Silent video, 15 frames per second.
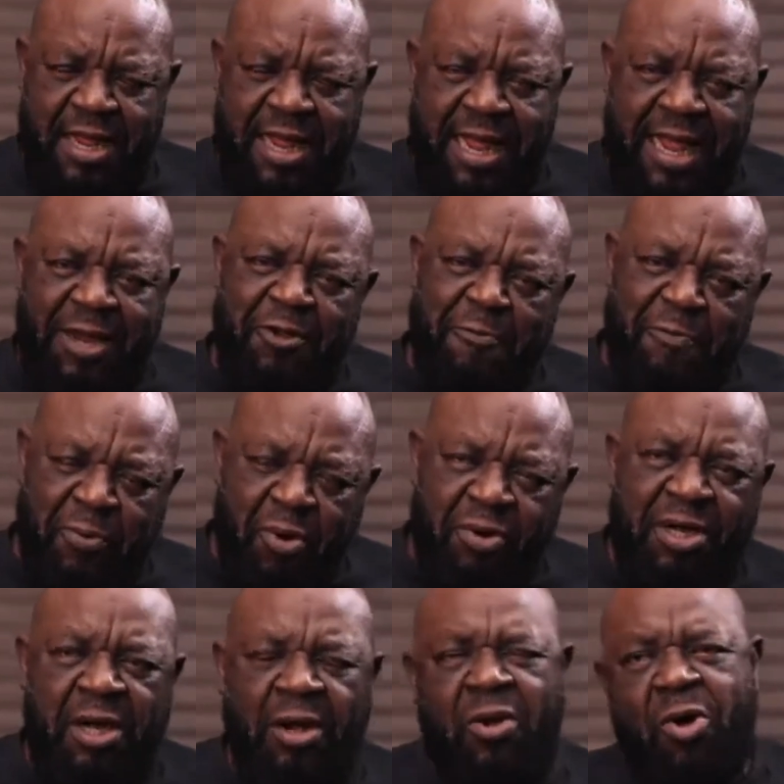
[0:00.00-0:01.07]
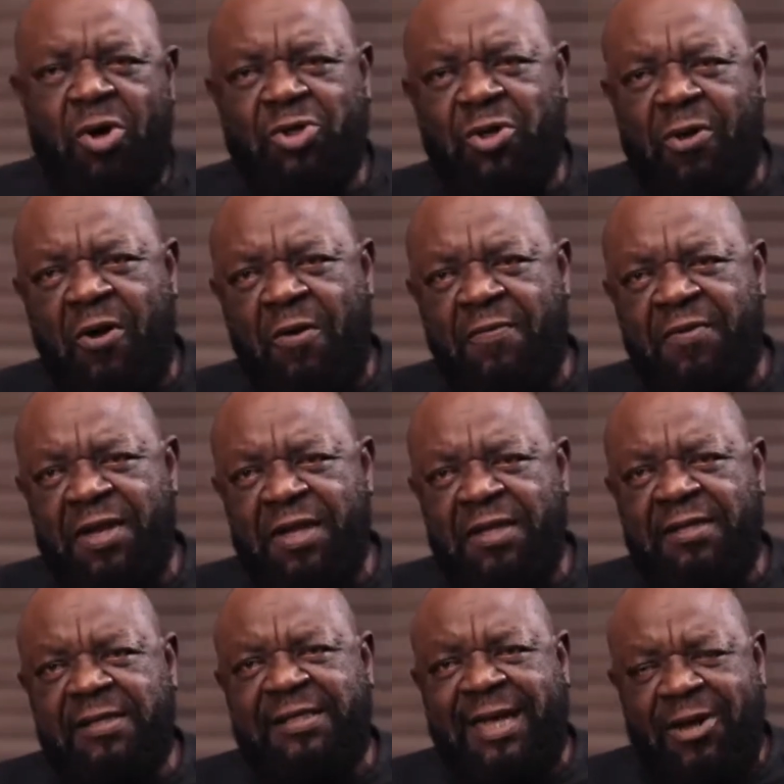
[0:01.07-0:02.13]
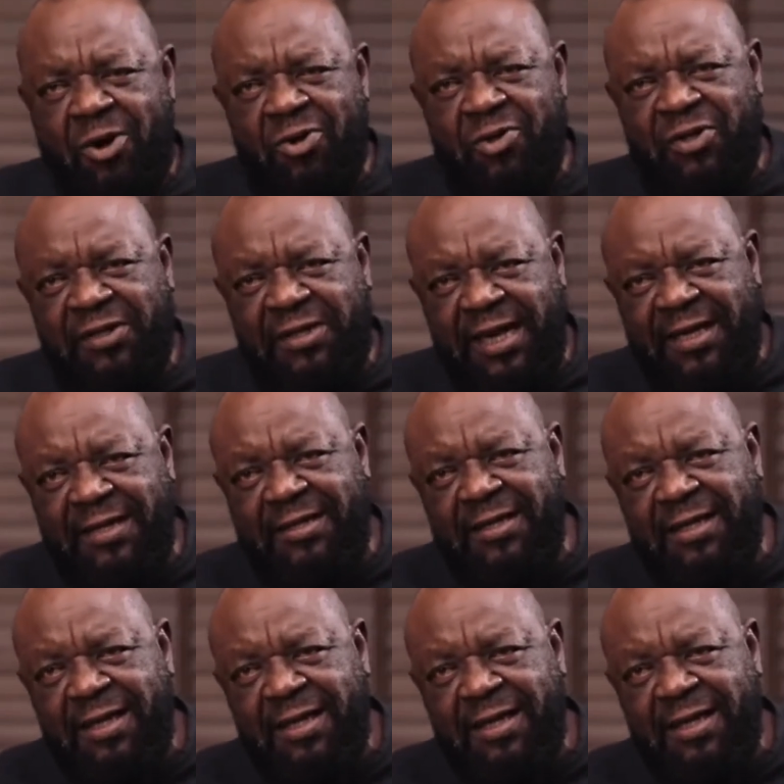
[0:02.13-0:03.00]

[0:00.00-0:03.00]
And you broke the laws of the second state